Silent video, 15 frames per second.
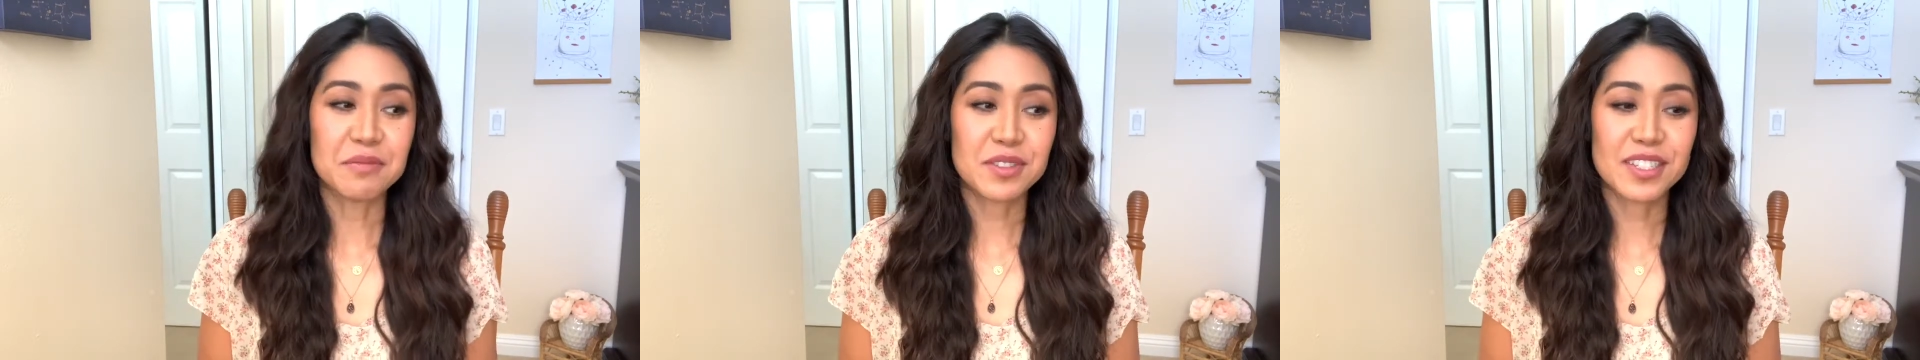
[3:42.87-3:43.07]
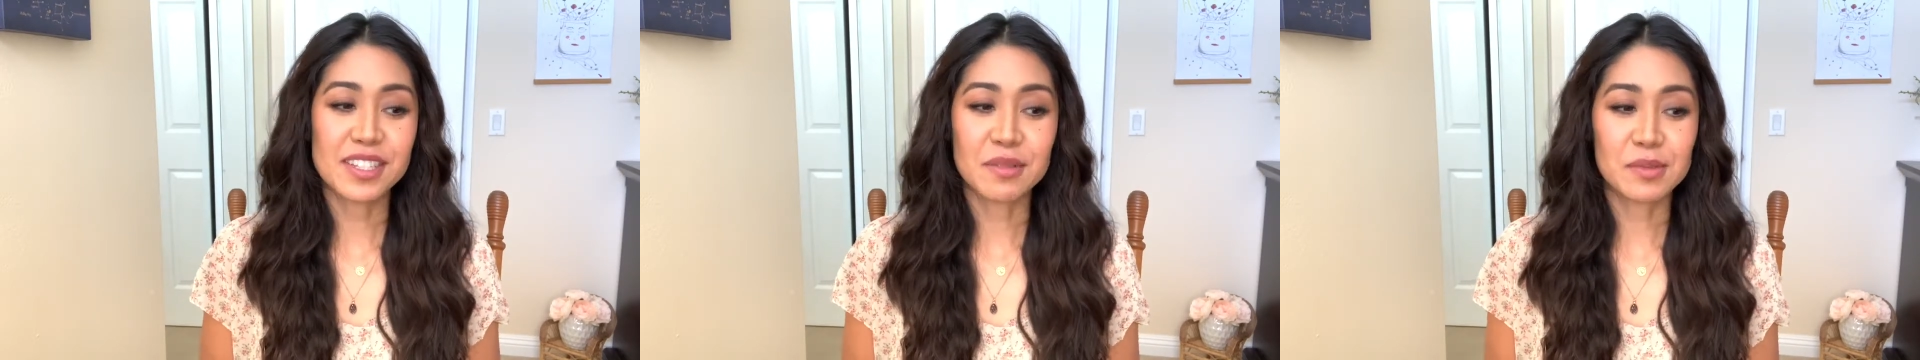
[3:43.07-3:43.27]

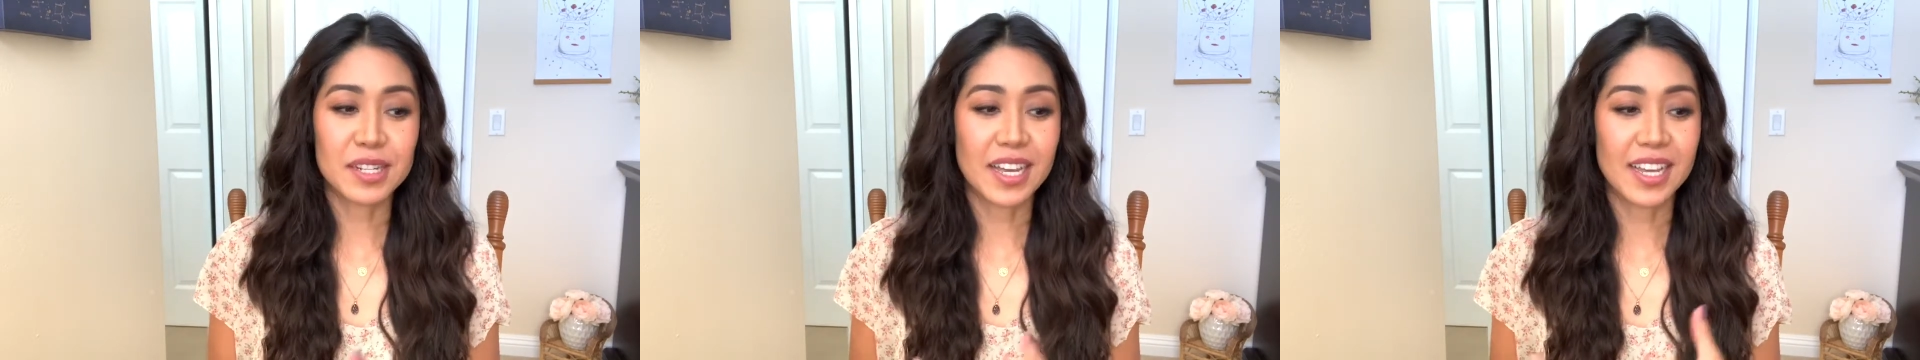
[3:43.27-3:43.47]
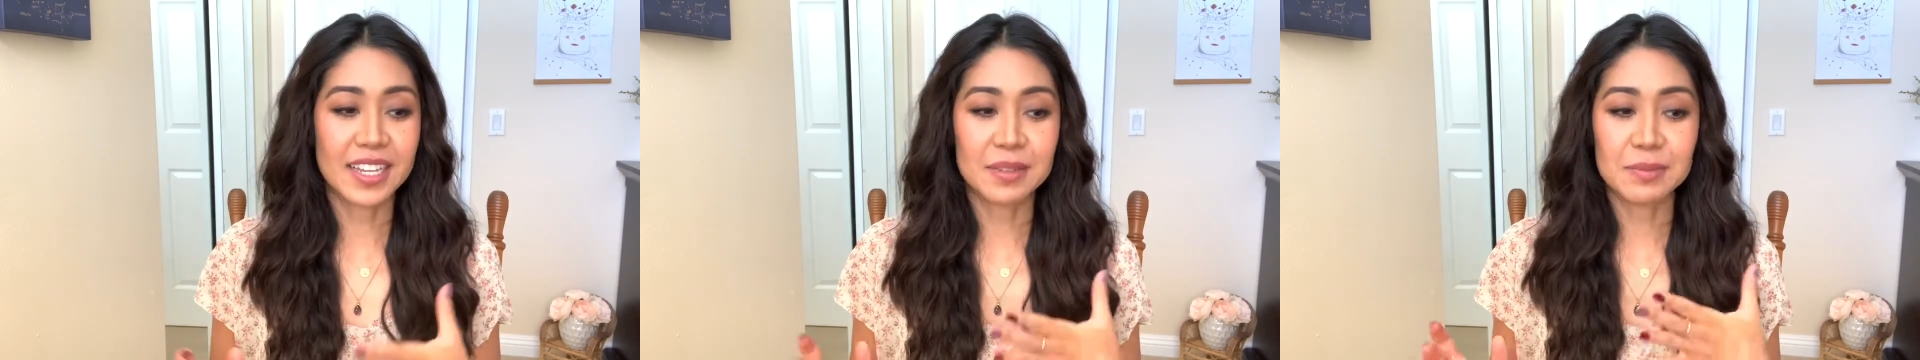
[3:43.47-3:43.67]

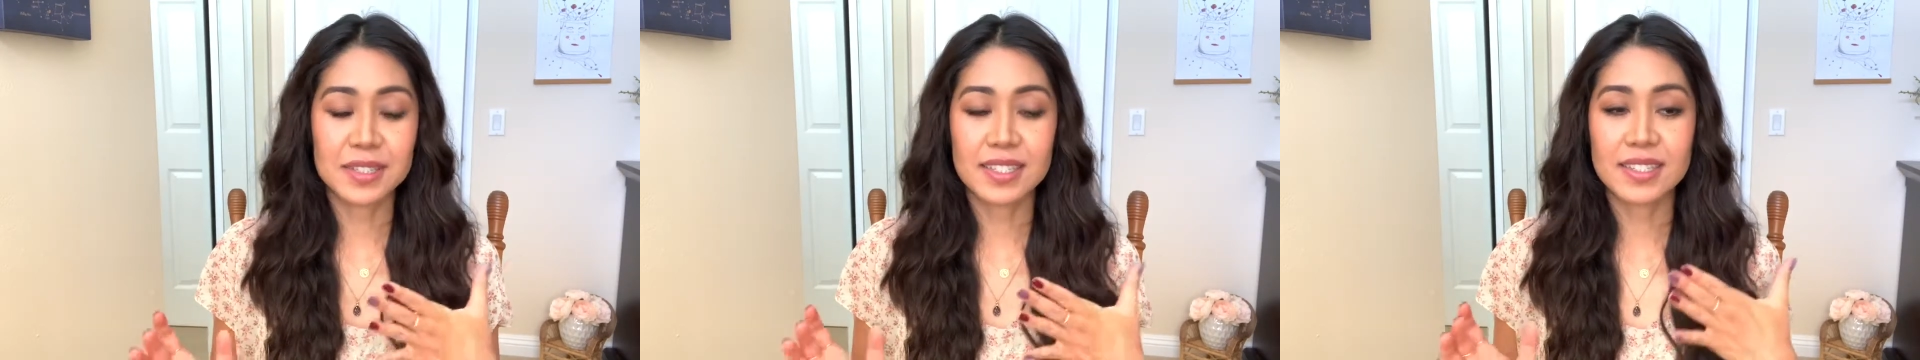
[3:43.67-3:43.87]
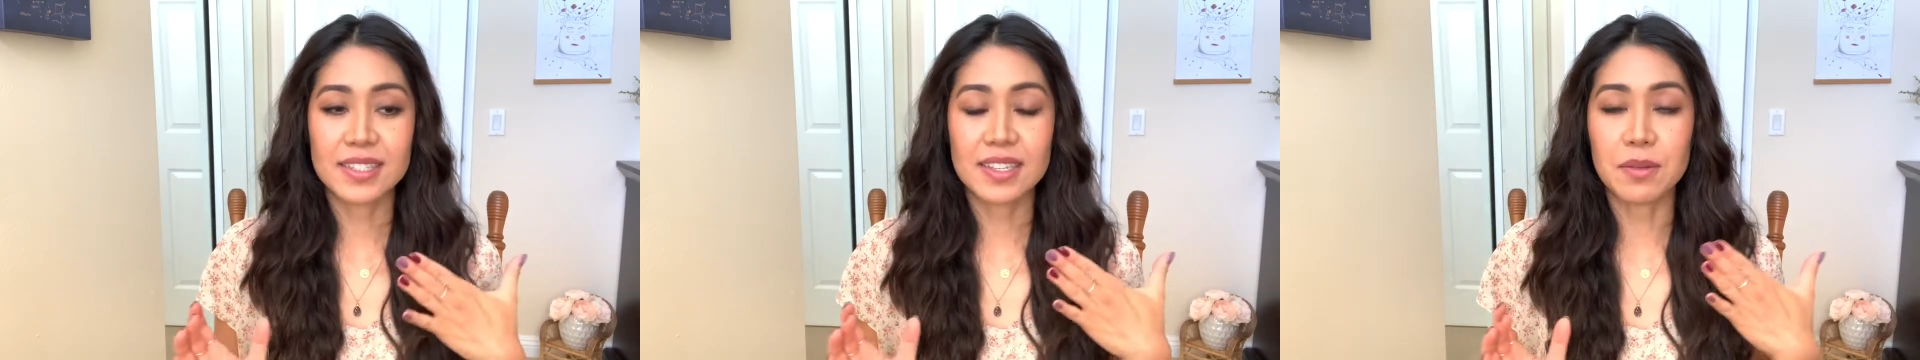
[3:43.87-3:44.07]
Sometimes
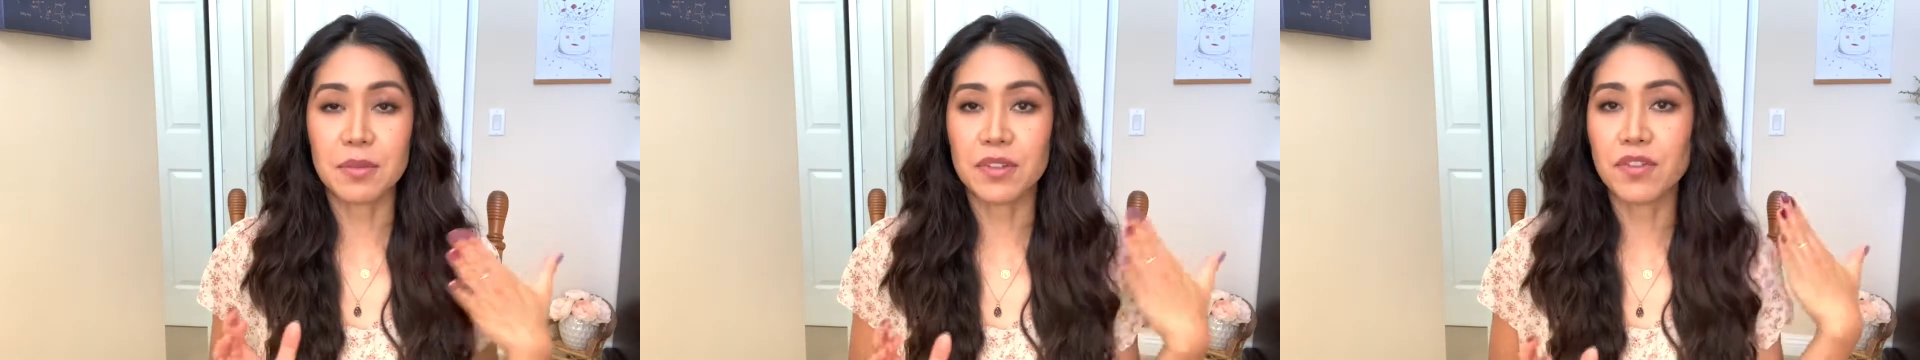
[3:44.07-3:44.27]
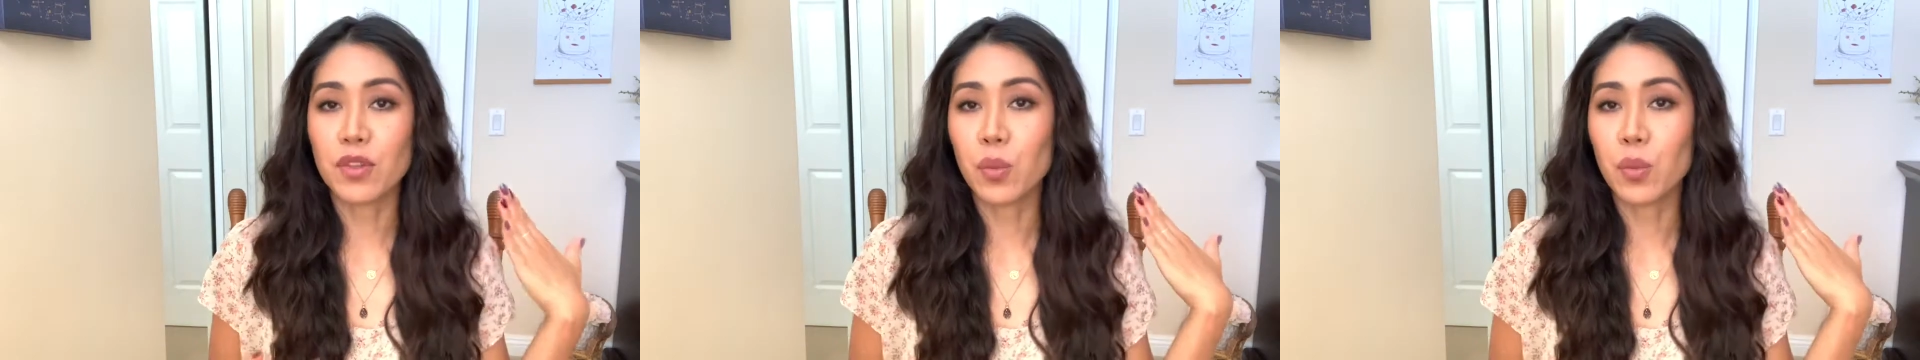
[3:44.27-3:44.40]
some of the